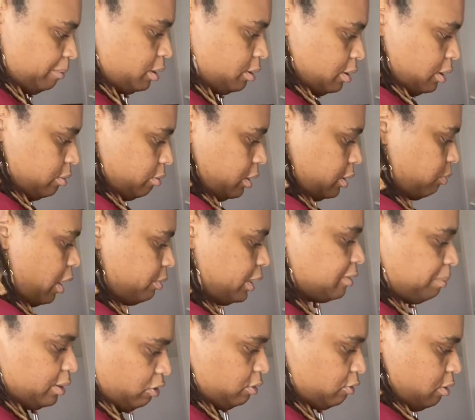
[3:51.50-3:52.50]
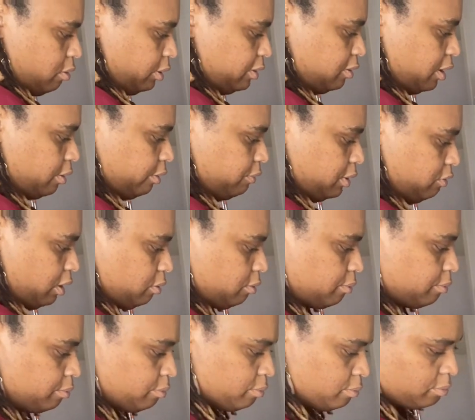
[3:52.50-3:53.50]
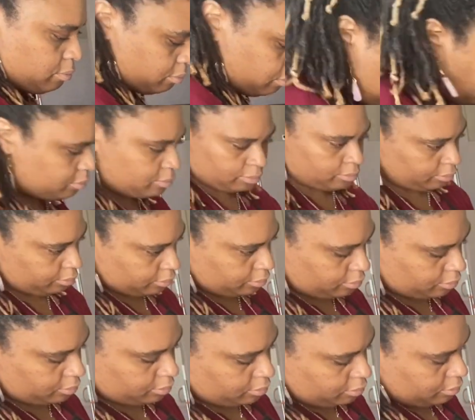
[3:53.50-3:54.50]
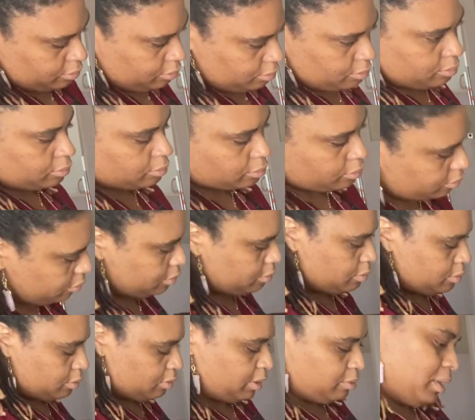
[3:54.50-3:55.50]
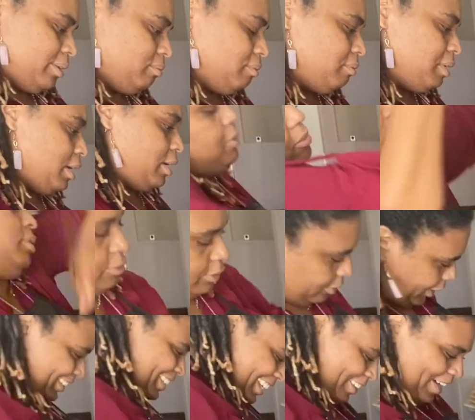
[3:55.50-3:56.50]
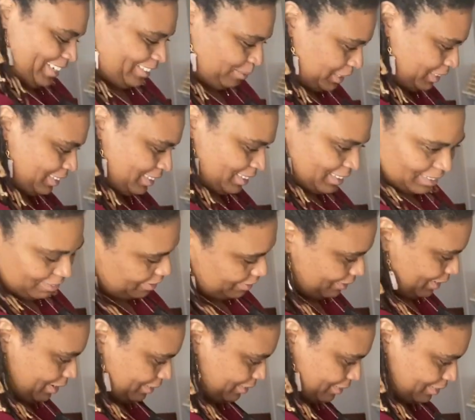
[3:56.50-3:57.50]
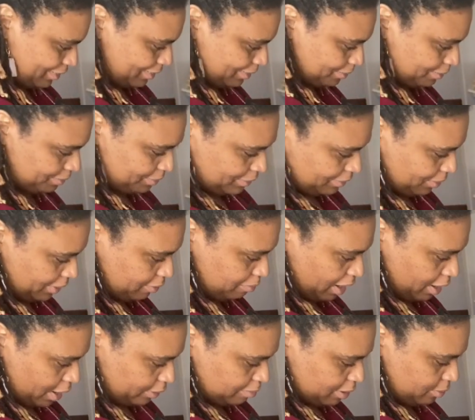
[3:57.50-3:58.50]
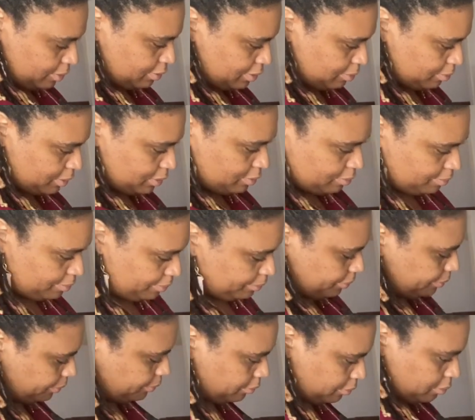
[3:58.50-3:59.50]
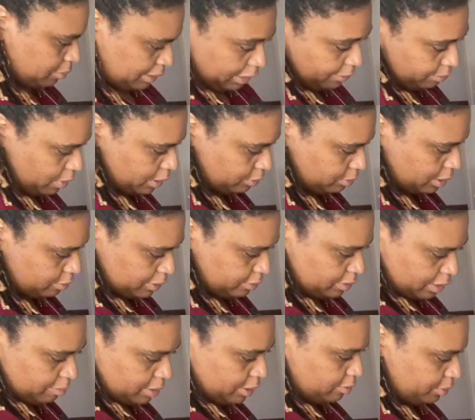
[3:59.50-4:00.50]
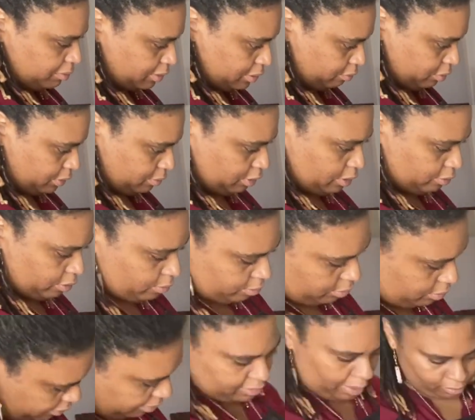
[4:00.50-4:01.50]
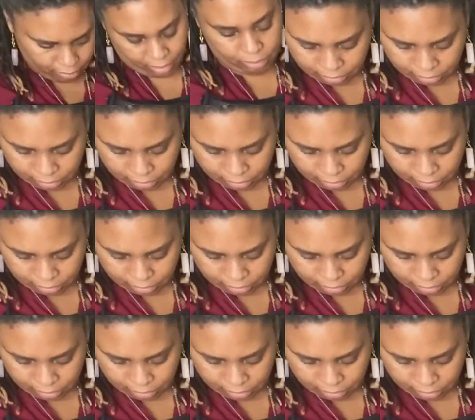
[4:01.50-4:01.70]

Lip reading: client and with this service, as his locks are young, that means they are still forming a core. This is why we did the interlock at the root.